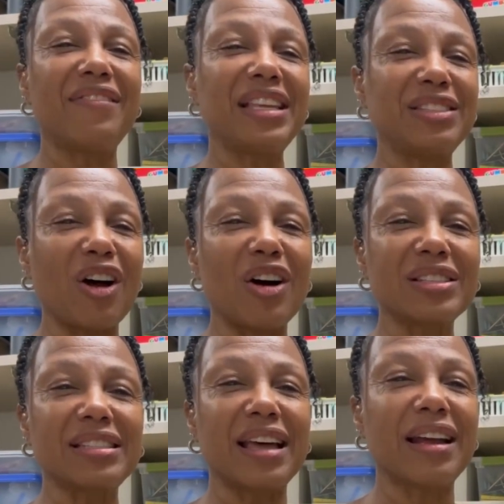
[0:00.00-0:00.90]
these all
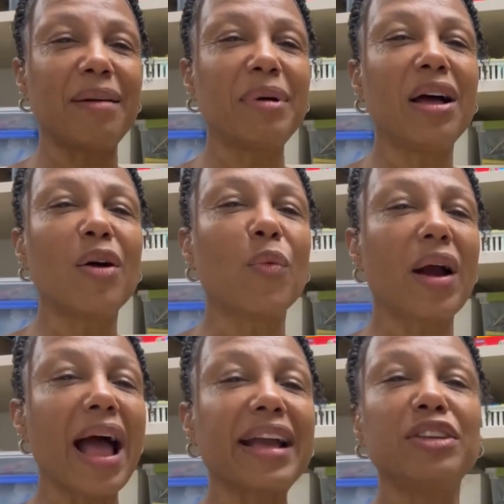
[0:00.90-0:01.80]
set up
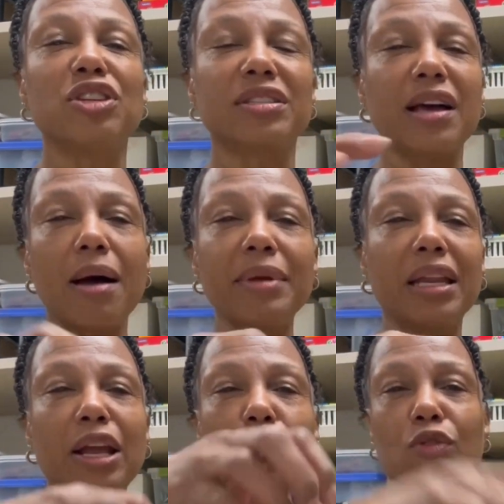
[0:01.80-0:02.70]
where I could just come in
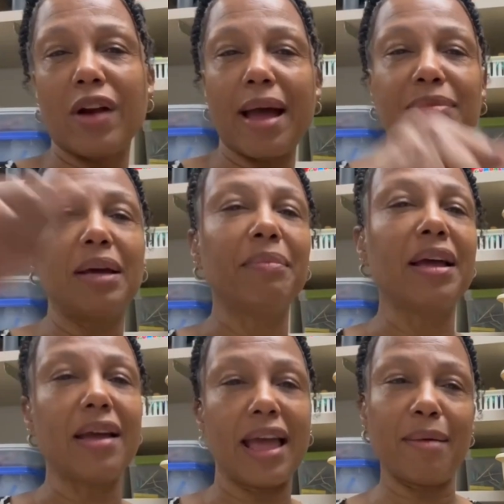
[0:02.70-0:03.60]
here, grab them,
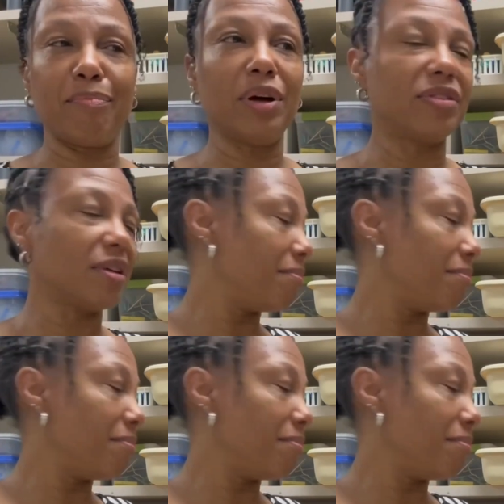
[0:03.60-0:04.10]
and put them